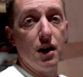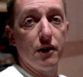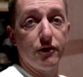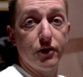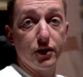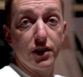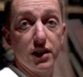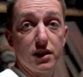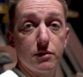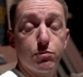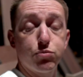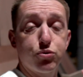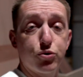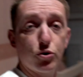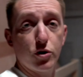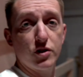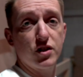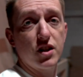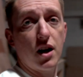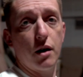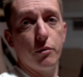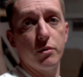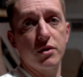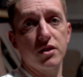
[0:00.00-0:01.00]
for this
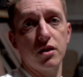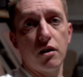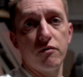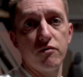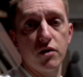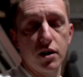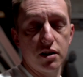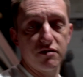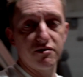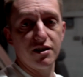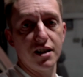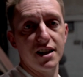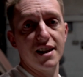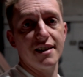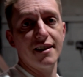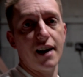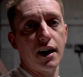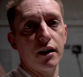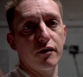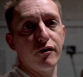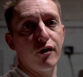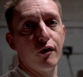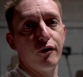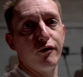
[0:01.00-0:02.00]
project, which I'm really
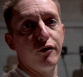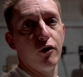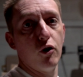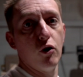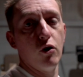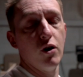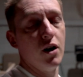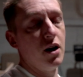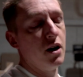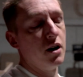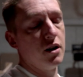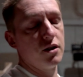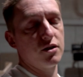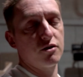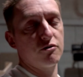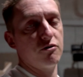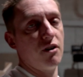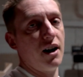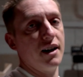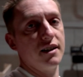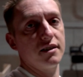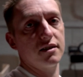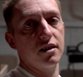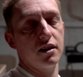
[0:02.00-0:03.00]
thankful for. It's
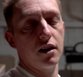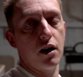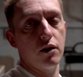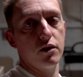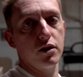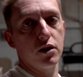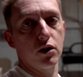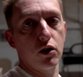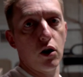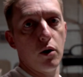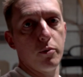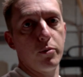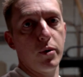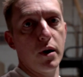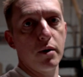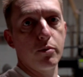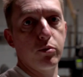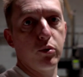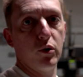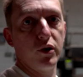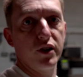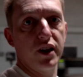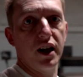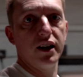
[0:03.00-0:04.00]
great to know that you've got
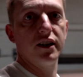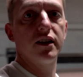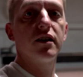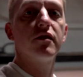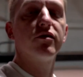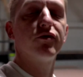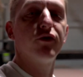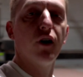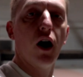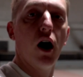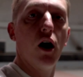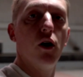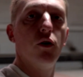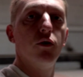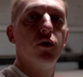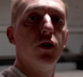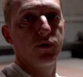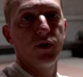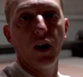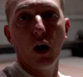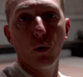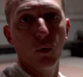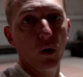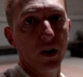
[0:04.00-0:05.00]
people on the end of the phone,
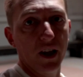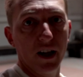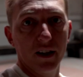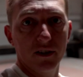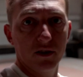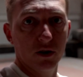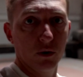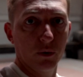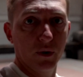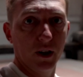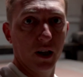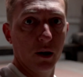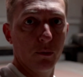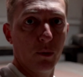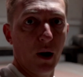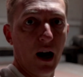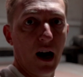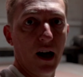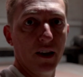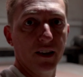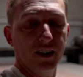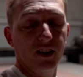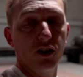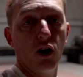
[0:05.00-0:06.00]
know what they're talking
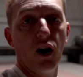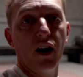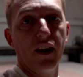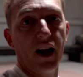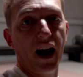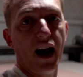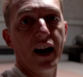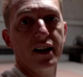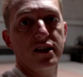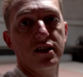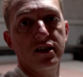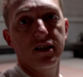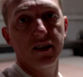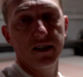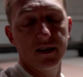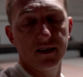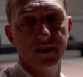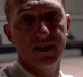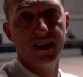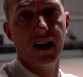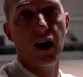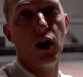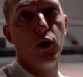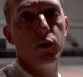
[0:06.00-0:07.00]
about. The guy that actually is
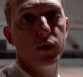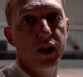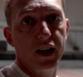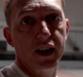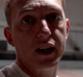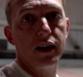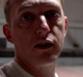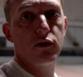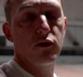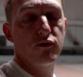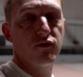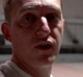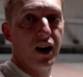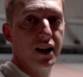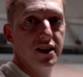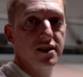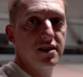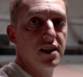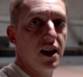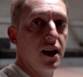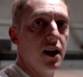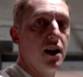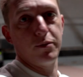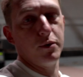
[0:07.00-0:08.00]
the owner here and runs
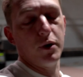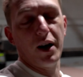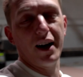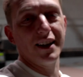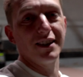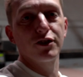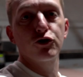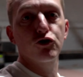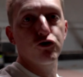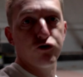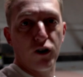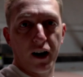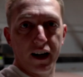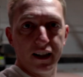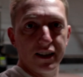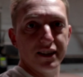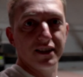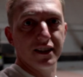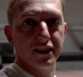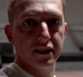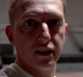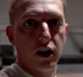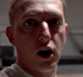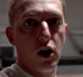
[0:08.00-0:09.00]
it, like his trade
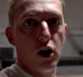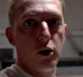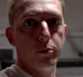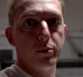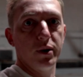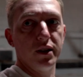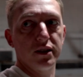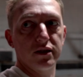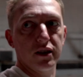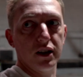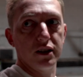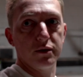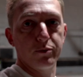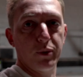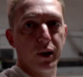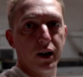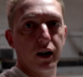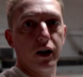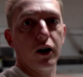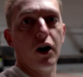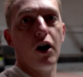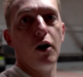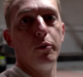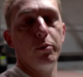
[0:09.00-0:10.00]
is a carpenter. He's been a
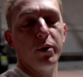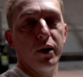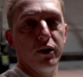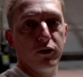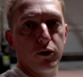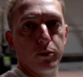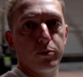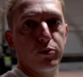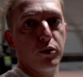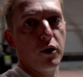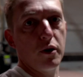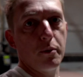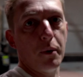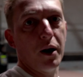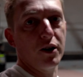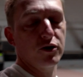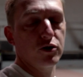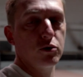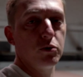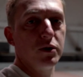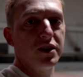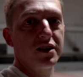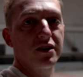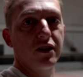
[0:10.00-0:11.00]
carpenter pretty much
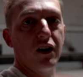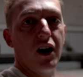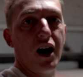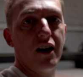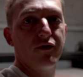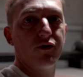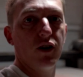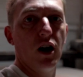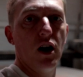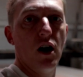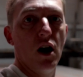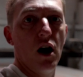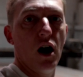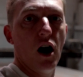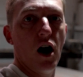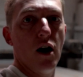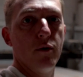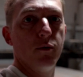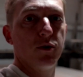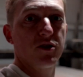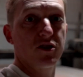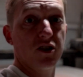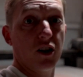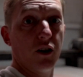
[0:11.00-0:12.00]
all his life.
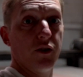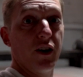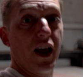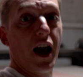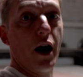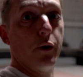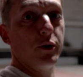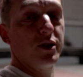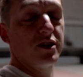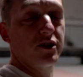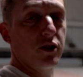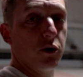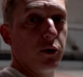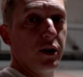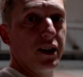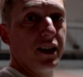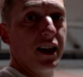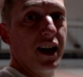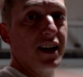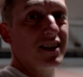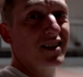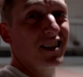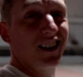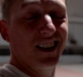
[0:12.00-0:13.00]
And so now he's doing
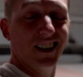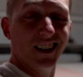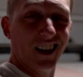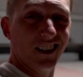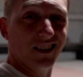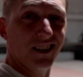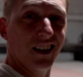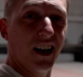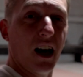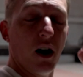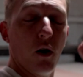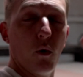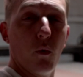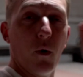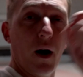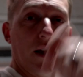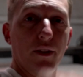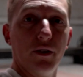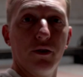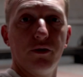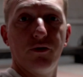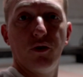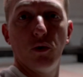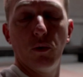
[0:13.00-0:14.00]
this and he does a
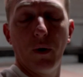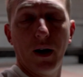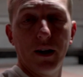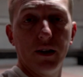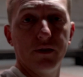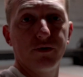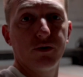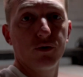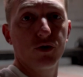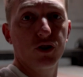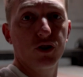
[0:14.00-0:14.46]
wonderful